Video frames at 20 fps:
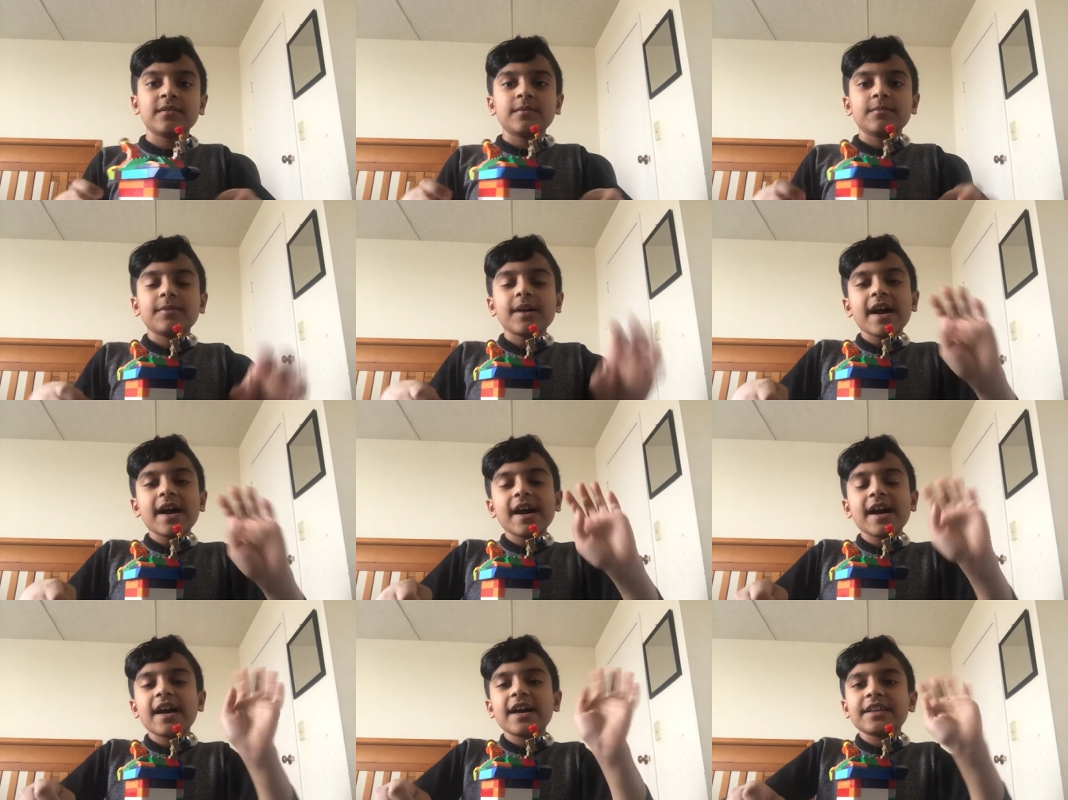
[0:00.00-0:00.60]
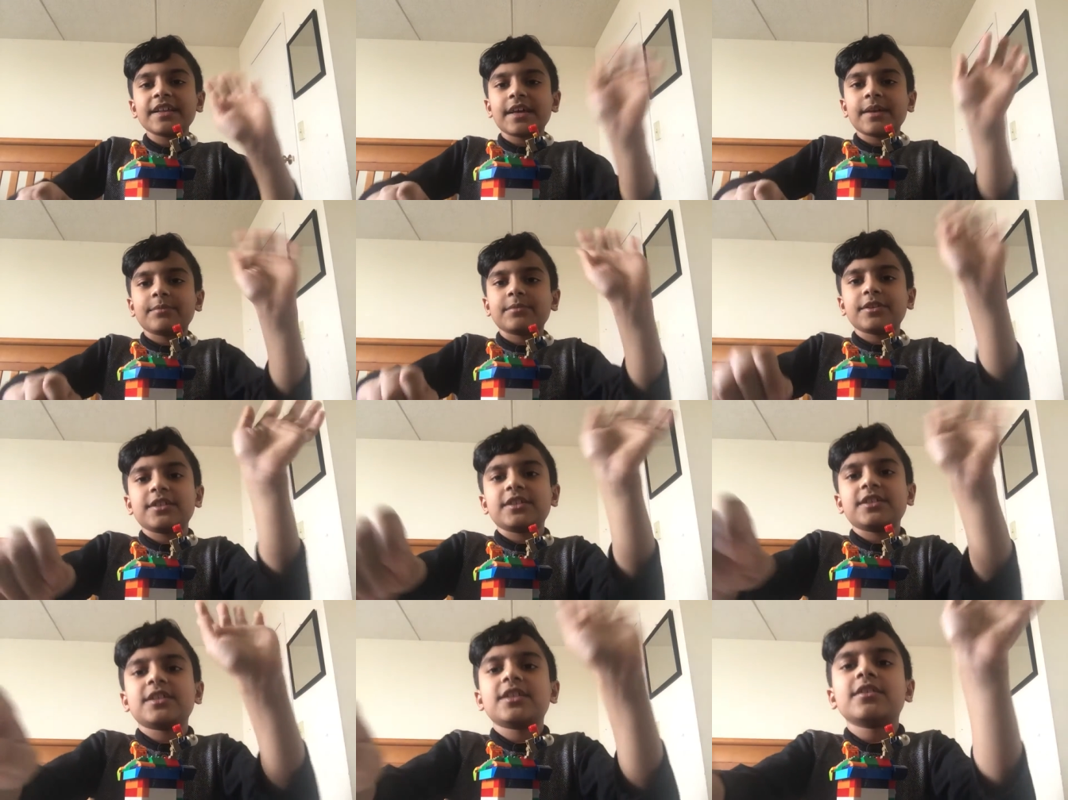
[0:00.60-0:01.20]
Bye. I'm
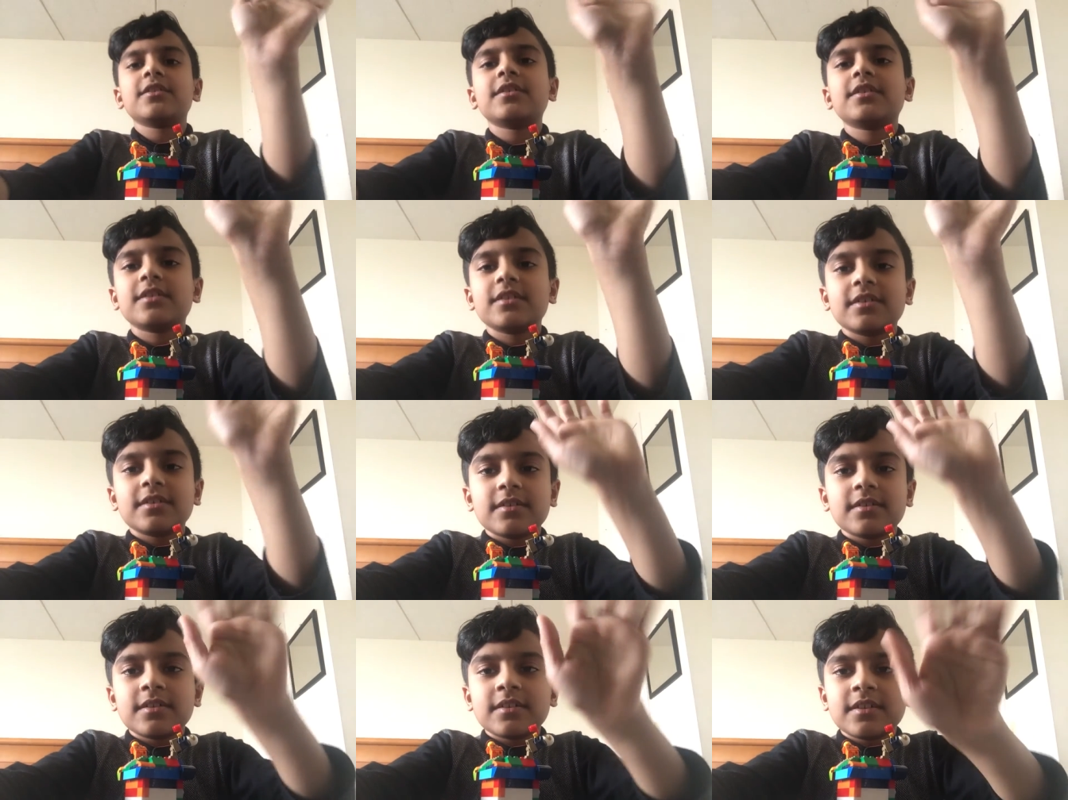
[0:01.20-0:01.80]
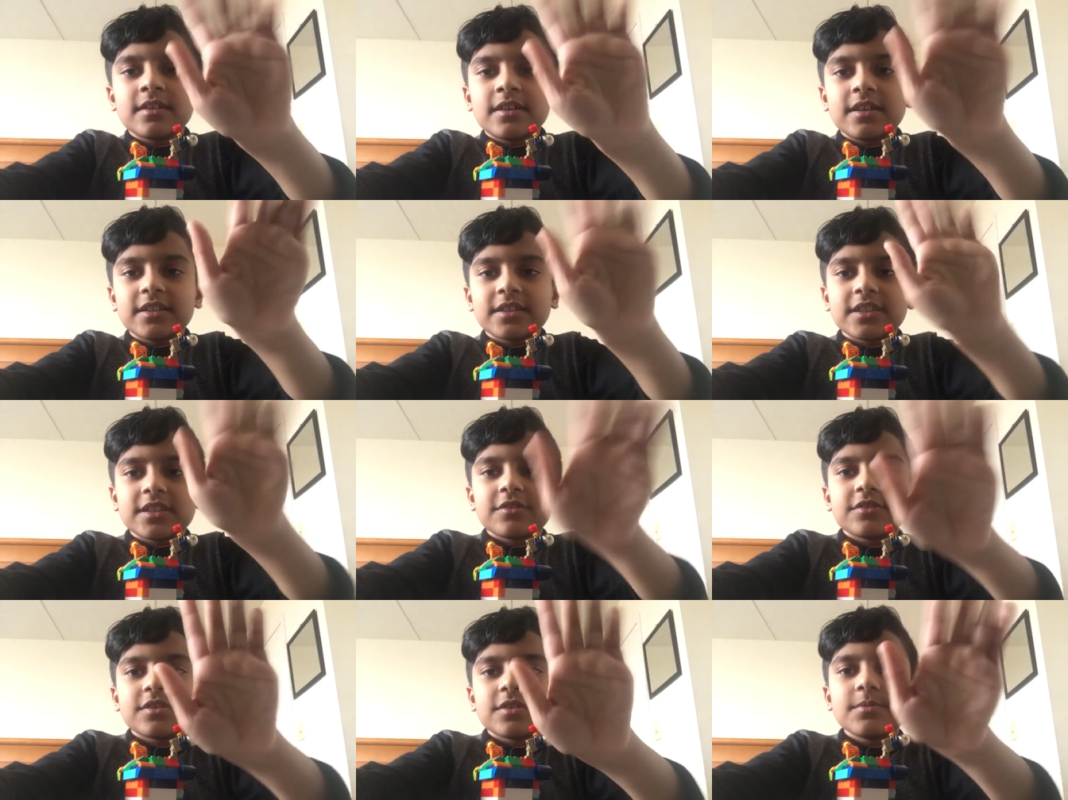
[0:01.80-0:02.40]
gonna see
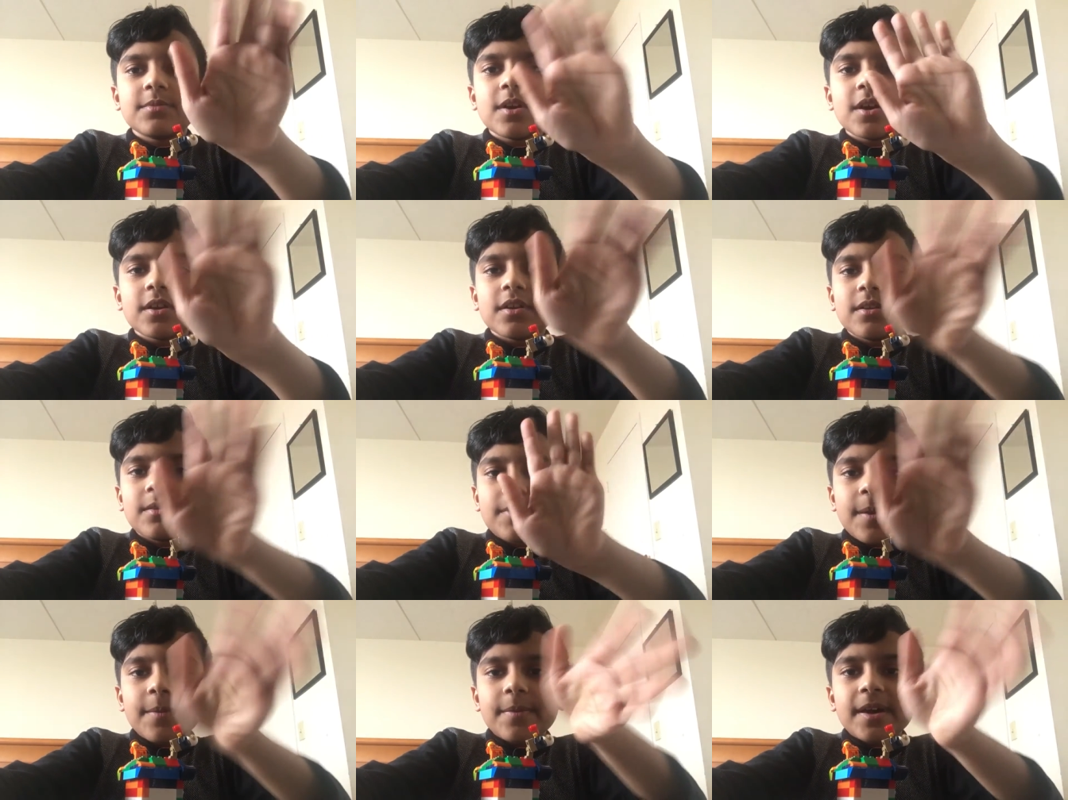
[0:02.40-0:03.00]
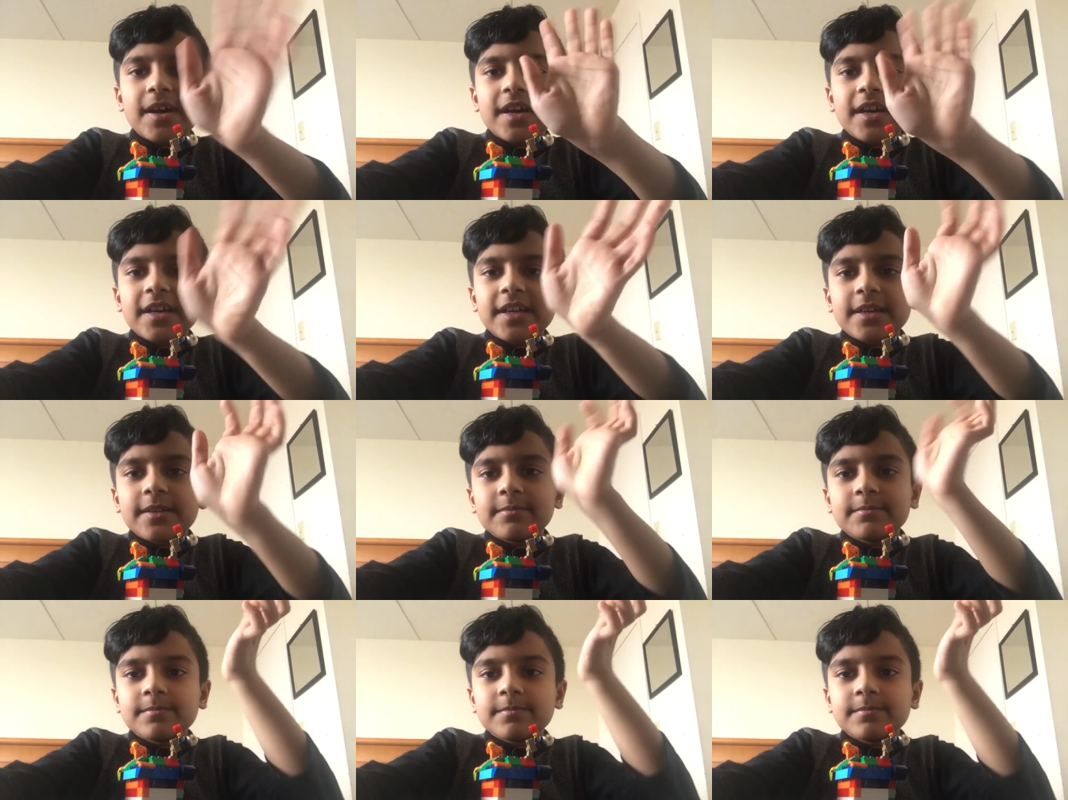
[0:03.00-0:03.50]
see you tomorrow. Bye bye.